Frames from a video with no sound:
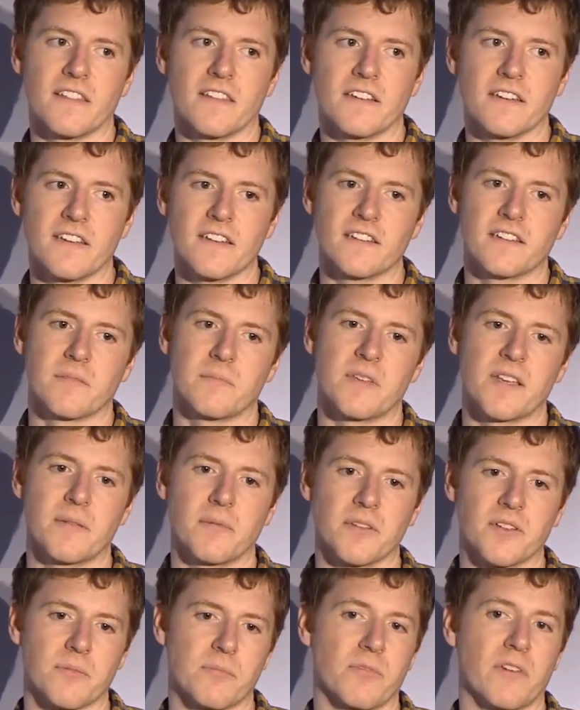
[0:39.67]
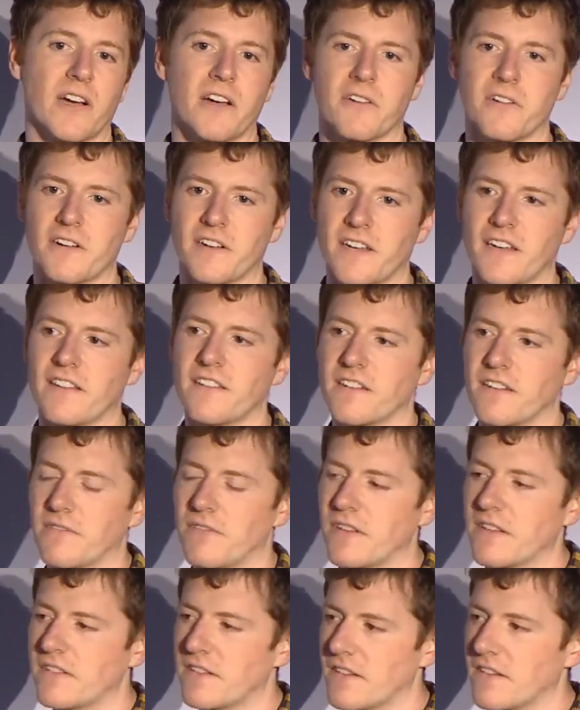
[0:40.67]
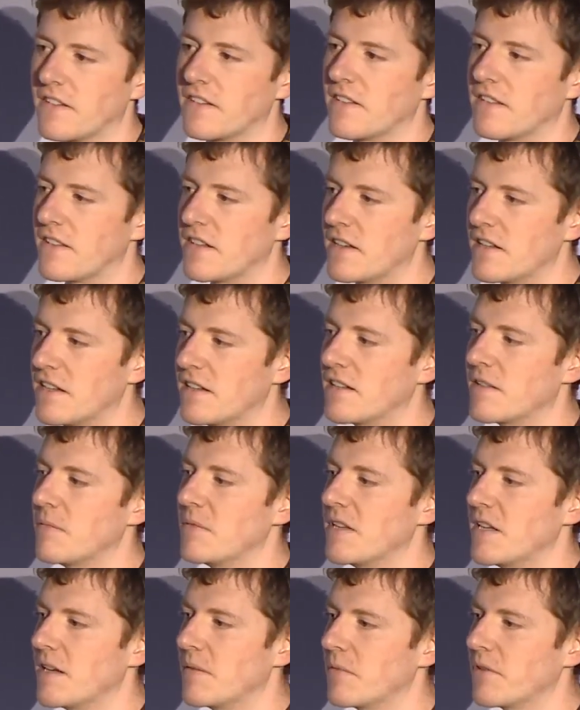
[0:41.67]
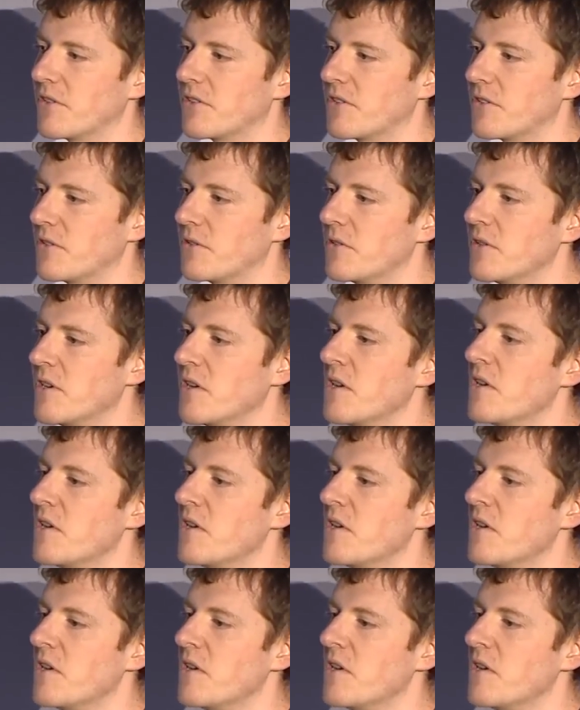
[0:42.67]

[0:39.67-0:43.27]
the need to be able to prioritize defenses and the need to be able to